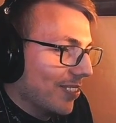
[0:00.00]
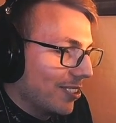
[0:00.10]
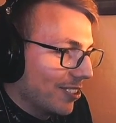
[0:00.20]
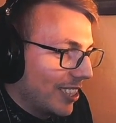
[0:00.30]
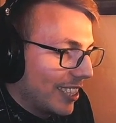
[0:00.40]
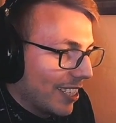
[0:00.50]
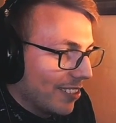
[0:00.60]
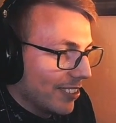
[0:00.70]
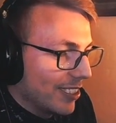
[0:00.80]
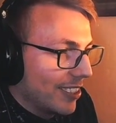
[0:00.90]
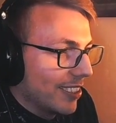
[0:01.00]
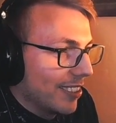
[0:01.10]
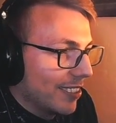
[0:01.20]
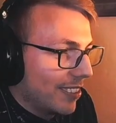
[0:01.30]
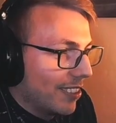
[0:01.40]
what you're seeing now is
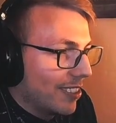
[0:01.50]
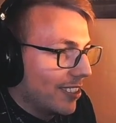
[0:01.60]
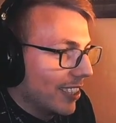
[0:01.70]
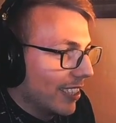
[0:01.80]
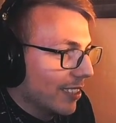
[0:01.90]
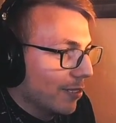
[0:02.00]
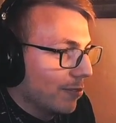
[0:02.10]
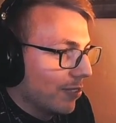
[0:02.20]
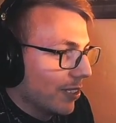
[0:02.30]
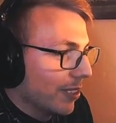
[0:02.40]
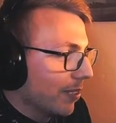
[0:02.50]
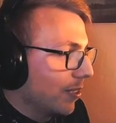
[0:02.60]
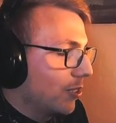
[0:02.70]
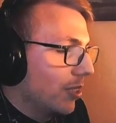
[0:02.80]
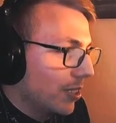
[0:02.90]
another cutscene of
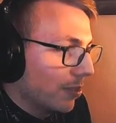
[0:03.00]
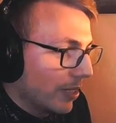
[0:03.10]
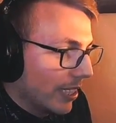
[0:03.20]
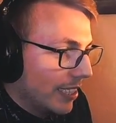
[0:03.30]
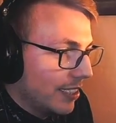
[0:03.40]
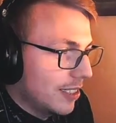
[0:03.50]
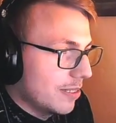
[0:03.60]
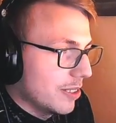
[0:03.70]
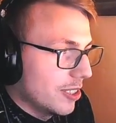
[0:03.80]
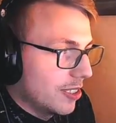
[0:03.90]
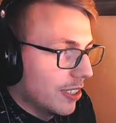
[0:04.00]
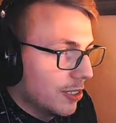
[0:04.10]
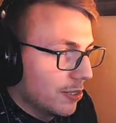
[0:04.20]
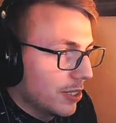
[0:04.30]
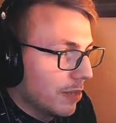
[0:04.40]
a treasure we got, which is gonna
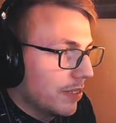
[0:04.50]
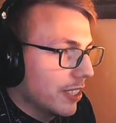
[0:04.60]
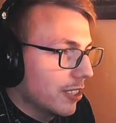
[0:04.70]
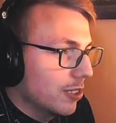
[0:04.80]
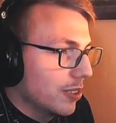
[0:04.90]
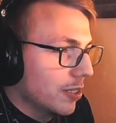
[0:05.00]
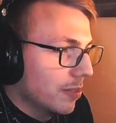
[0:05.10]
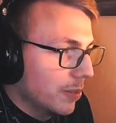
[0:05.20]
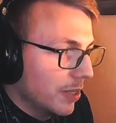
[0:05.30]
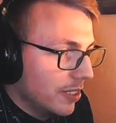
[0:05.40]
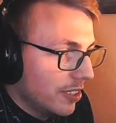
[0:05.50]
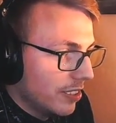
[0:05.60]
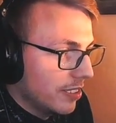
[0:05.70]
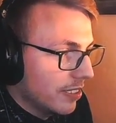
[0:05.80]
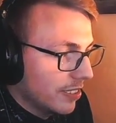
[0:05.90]
do something to the old
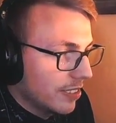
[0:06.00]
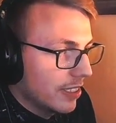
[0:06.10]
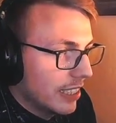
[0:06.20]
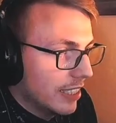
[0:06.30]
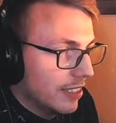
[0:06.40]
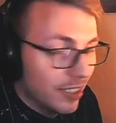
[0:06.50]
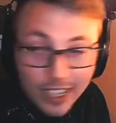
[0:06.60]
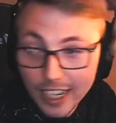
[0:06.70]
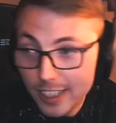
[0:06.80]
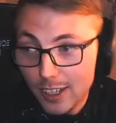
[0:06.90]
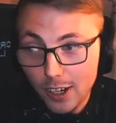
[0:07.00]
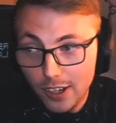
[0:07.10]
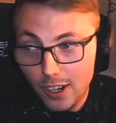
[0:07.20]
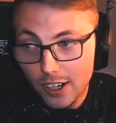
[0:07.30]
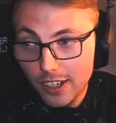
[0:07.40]
world. In this case,
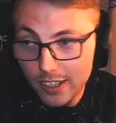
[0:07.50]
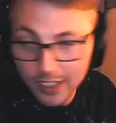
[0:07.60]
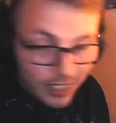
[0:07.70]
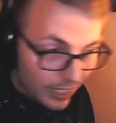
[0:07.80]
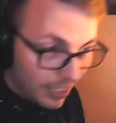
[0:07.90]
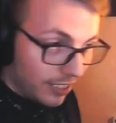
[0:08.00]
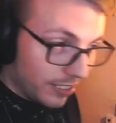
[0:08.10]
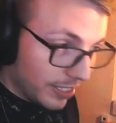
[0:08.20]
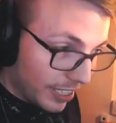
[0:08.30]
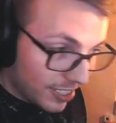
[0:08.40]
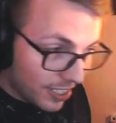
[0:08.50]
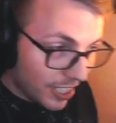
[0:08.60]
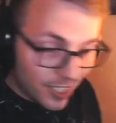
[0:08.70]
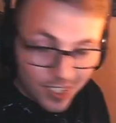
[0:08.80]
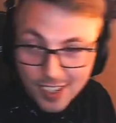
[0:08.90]
unlock the next
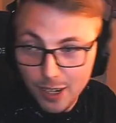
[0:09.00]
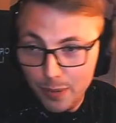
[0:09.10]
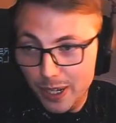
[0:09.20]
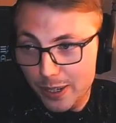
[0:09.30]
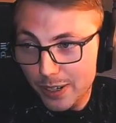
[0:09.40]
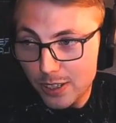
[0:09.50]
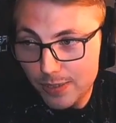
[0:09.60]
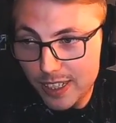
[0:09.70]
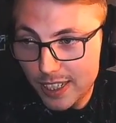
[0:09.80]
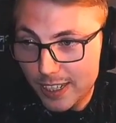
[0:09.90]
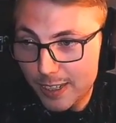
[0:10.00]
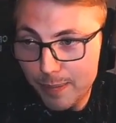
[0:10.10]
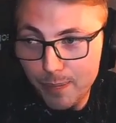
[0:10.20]
stage that we're going to visit.